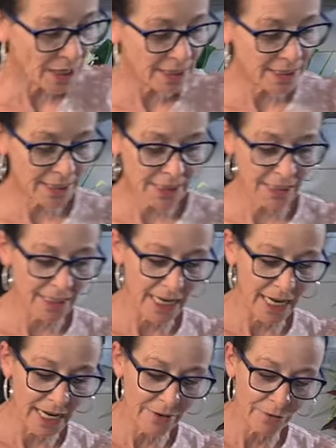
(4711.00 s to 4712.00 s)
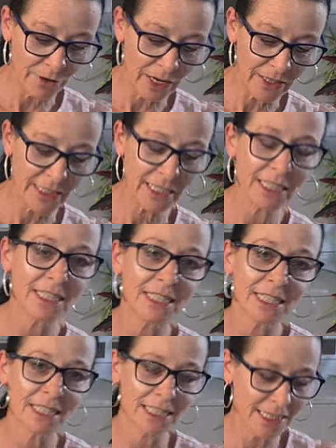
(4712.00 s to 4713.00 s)
that is today for our
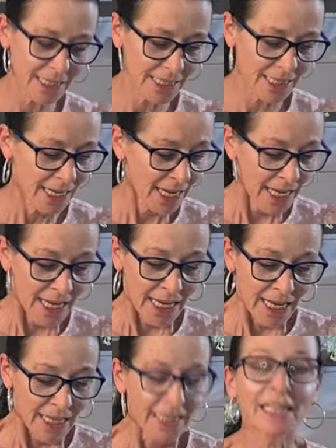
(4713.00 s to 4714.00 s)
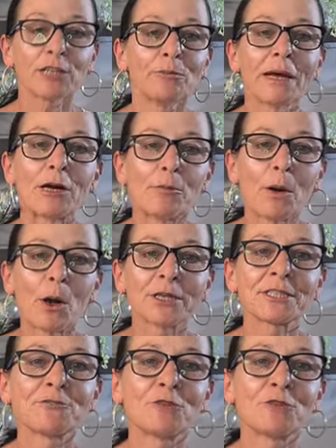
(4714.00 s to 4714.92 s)
Saturday's little mailbox